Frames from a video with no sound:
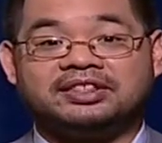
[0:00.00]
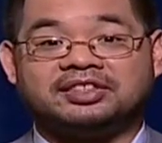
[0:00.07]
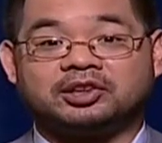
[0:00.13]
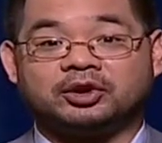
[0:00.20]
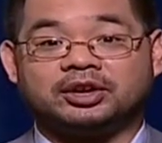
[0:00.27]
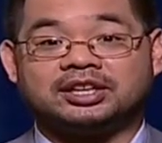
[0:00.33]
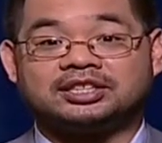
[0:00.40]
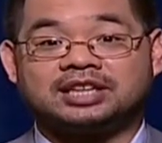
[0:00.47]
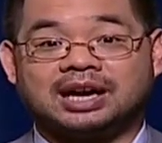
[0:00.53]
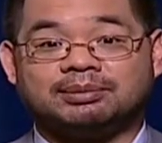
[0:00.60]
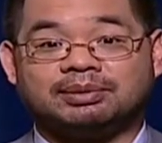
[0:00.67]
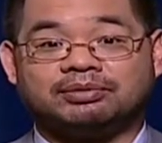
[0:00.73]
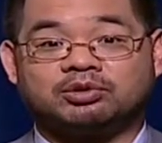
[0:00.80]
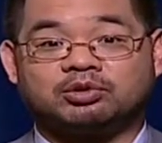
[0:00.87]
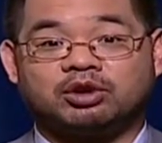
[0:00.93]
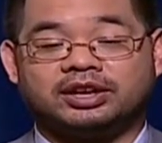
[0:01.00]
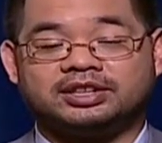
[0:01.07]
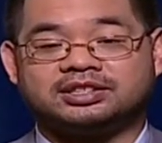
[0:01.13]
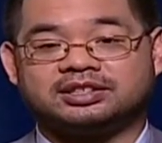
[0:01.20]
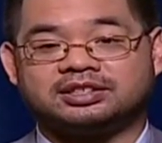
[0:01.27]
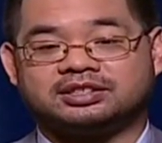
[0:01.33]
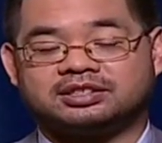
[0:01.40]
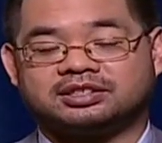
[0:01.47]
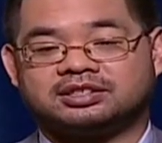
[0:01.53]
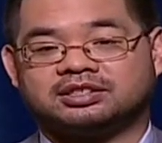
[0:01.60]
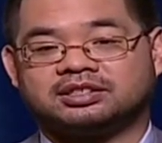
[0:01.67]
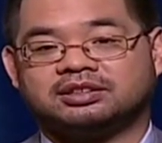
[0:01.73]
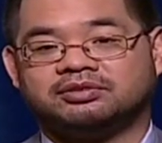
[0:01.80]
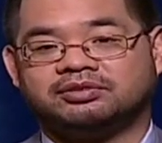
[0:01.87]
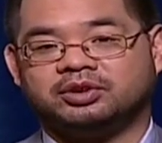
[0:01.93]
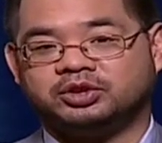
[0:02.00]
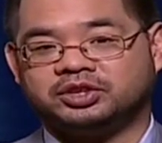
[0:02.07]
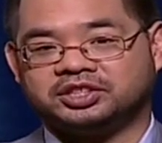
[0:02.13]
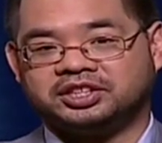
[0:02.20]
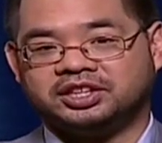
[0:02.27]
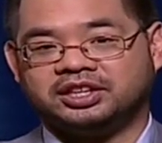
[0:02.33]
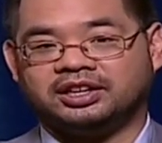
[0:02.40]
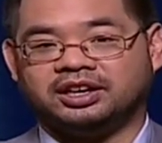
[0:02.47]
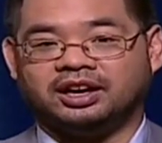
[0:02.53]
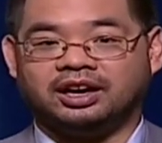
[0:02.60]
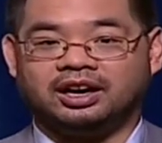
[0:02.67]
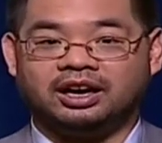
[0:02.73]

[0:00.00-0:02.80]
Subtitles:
faith during a time of crisis, focusing